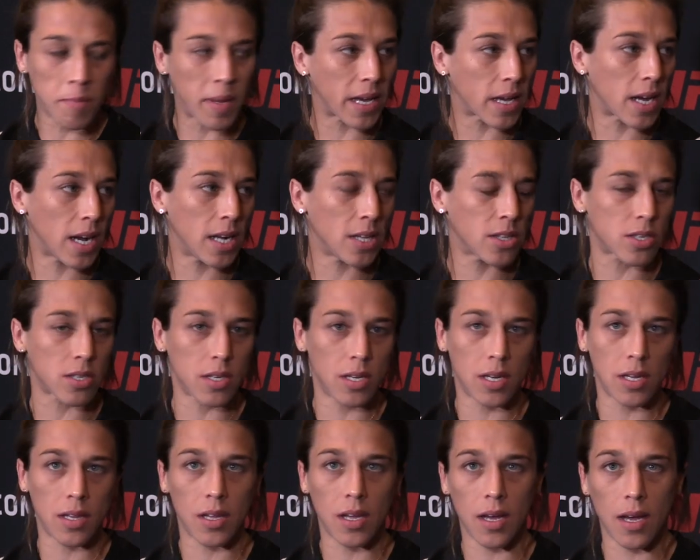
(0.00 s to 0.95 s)
my country,
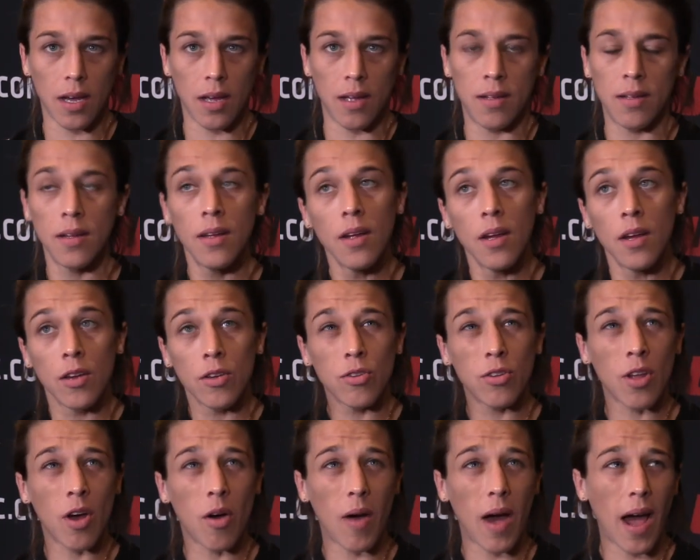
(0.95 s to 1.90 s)
and you
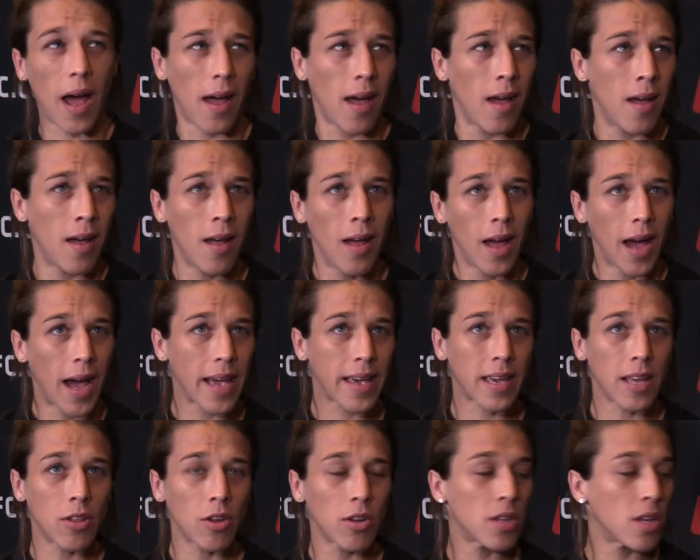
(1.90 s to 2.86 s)
know, I
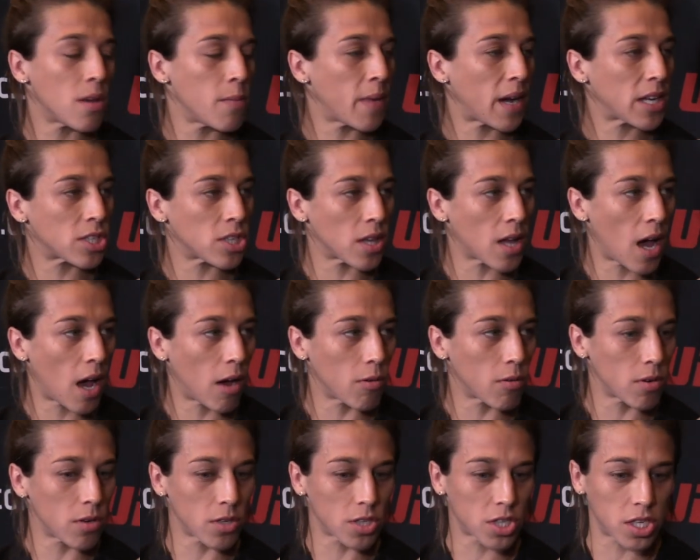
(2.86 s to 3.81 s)
can only imagine how
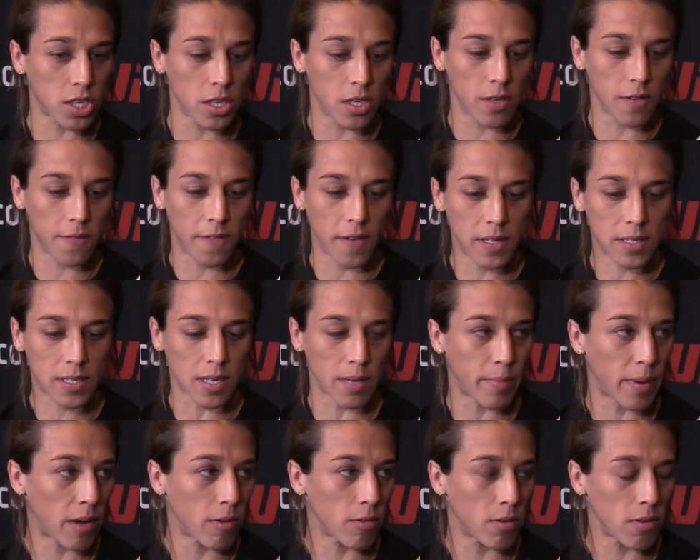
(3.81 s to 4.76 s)
she feels
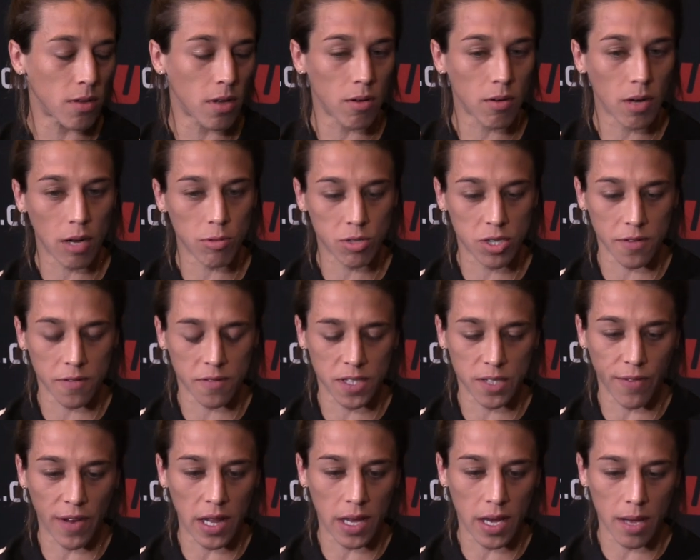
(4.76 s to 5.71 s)
about, you know, how
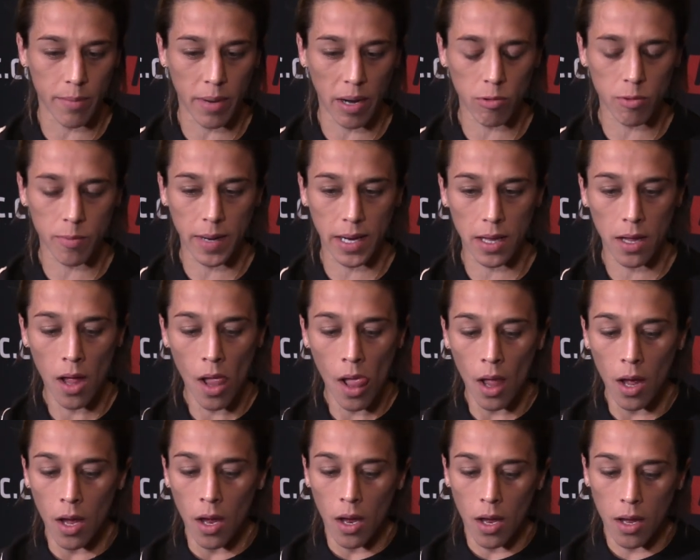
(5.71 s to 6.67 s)
she's feeling about that.
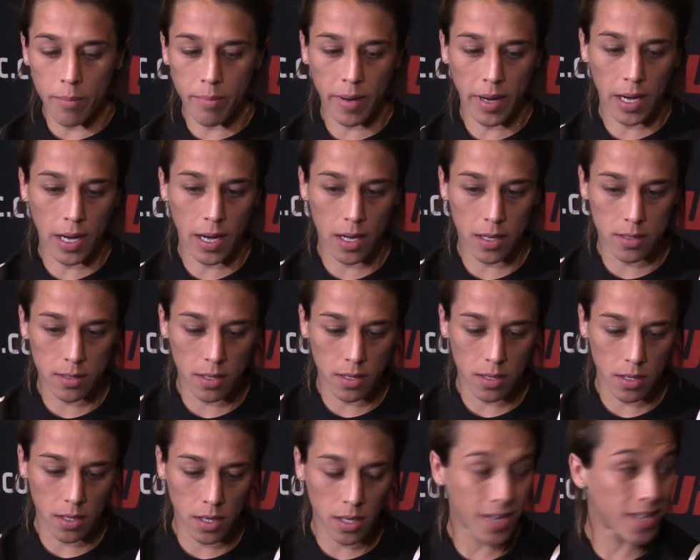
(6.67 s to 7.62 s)
But
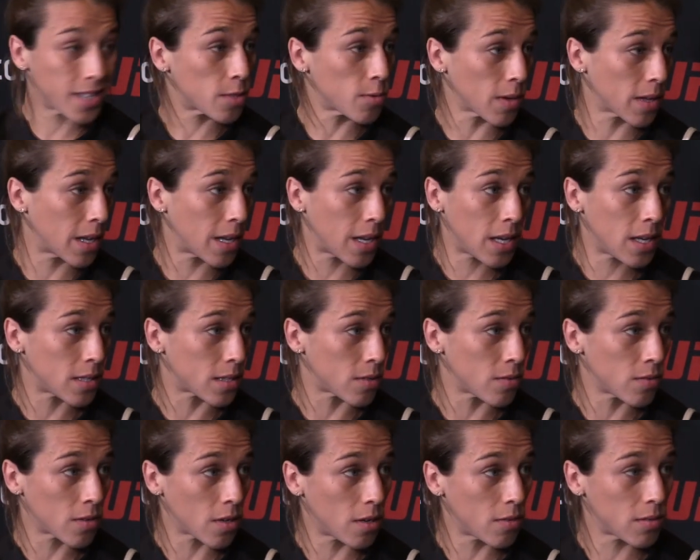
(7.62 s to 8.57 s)
it is what it is,
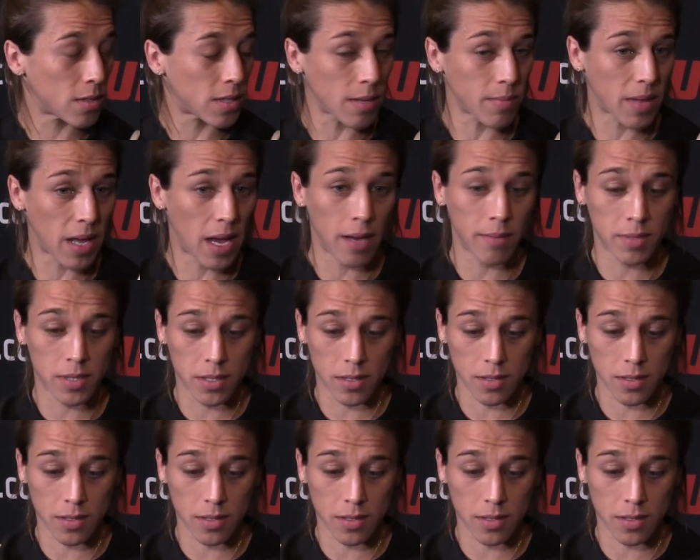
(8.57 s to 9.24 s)
you know. Sometimes